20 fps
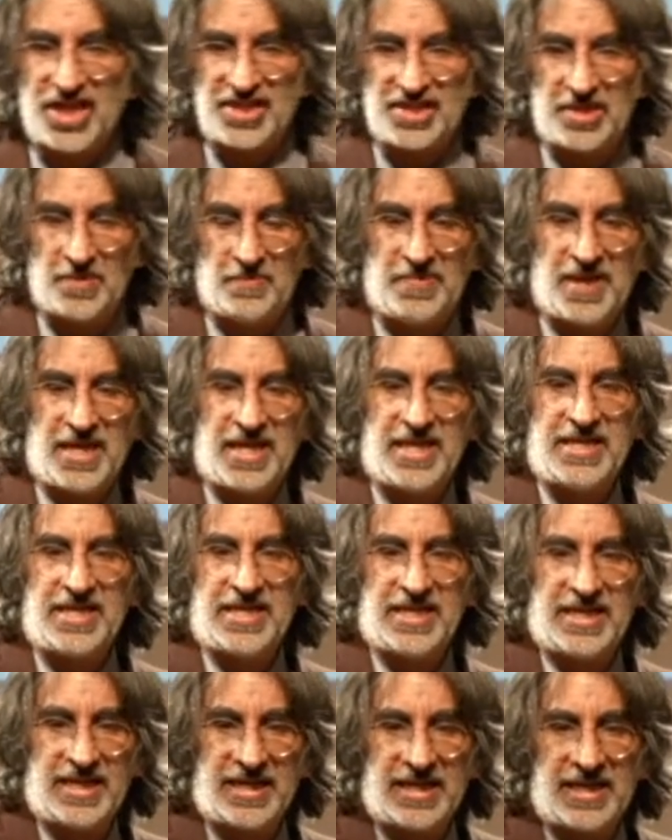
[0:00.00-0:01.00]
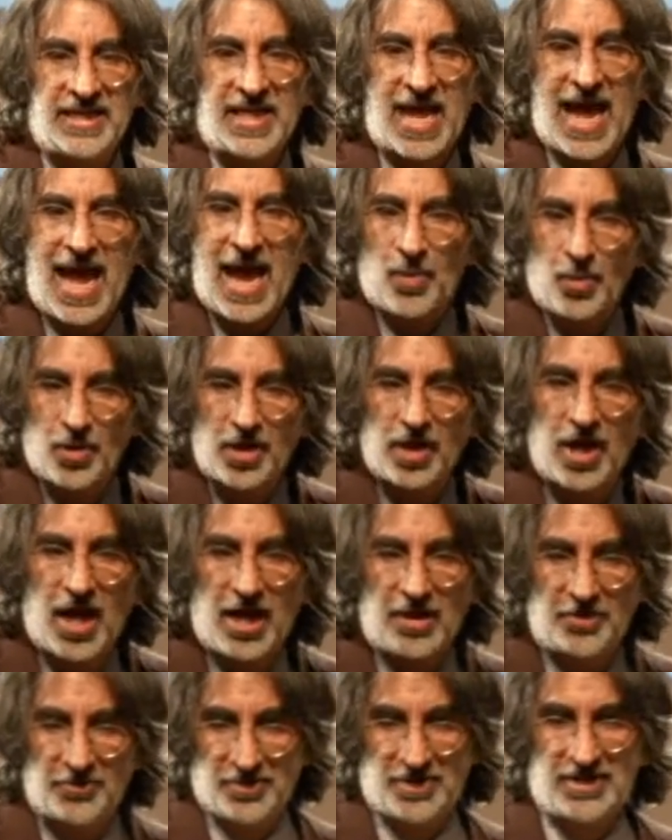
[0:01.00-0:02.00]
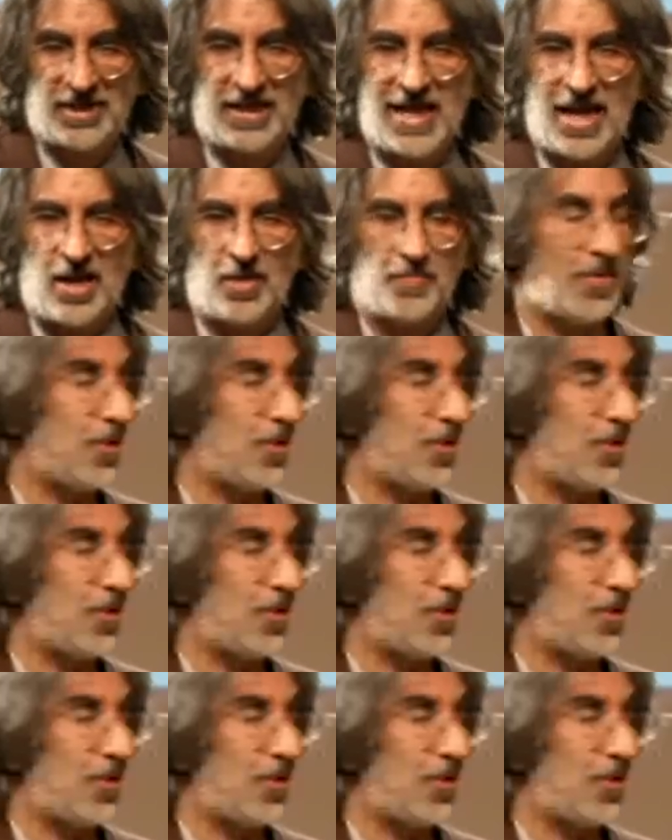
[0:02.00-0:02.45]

and debate in our Congress, in our